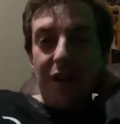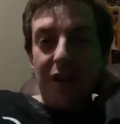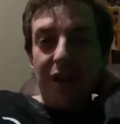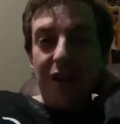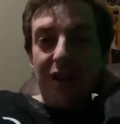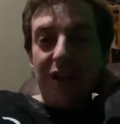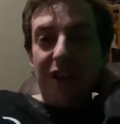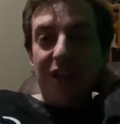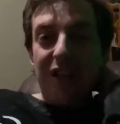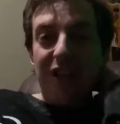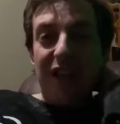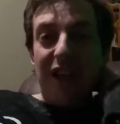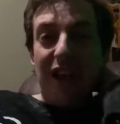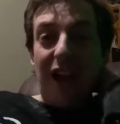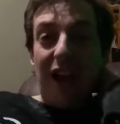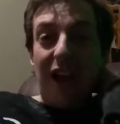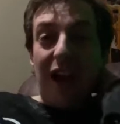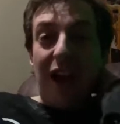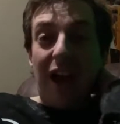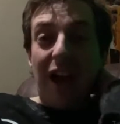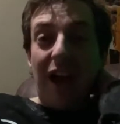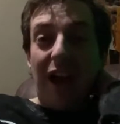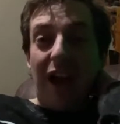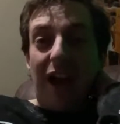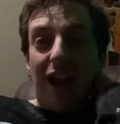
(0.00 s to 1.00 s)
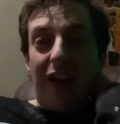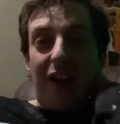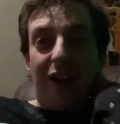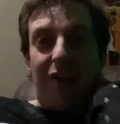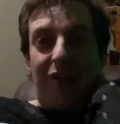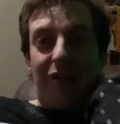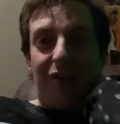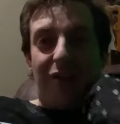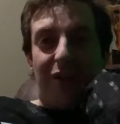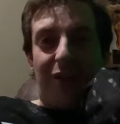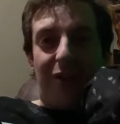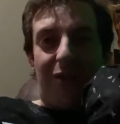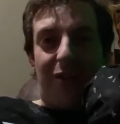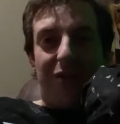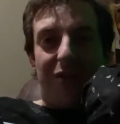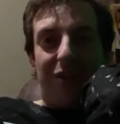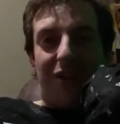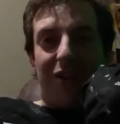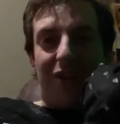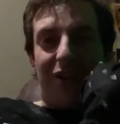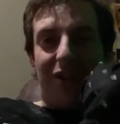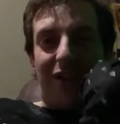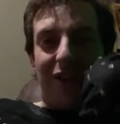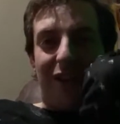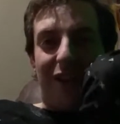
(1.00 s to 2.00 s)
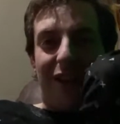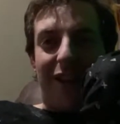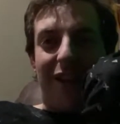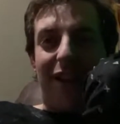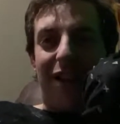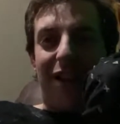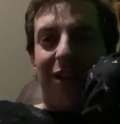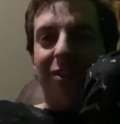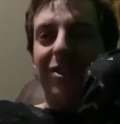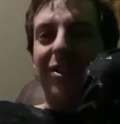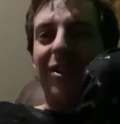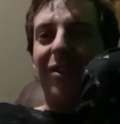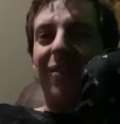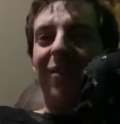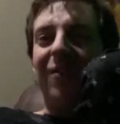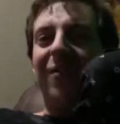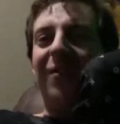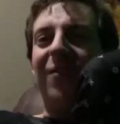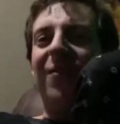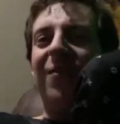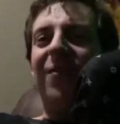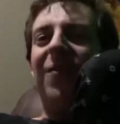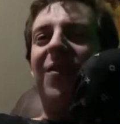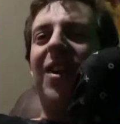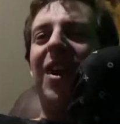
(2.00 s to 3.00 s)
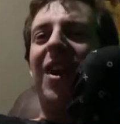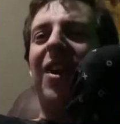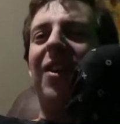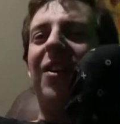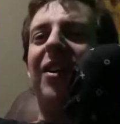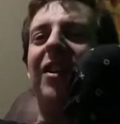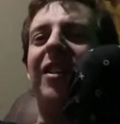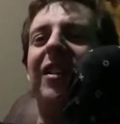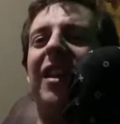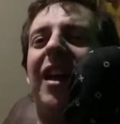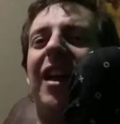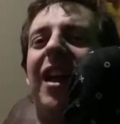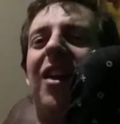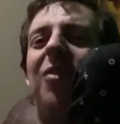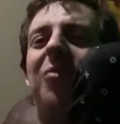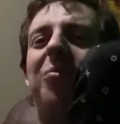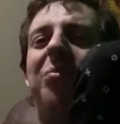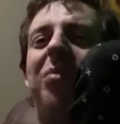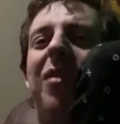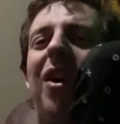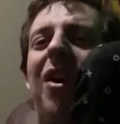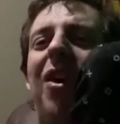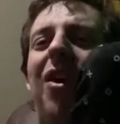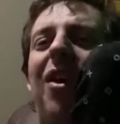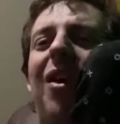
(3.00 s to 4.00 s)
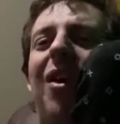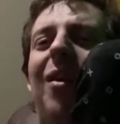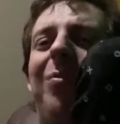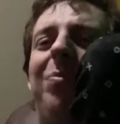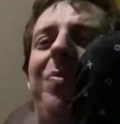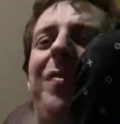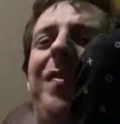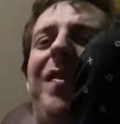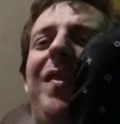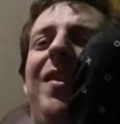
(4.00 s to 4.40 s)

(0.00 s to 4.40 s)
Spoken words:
yeah. I don't know if you heard that. That was a very loud pop.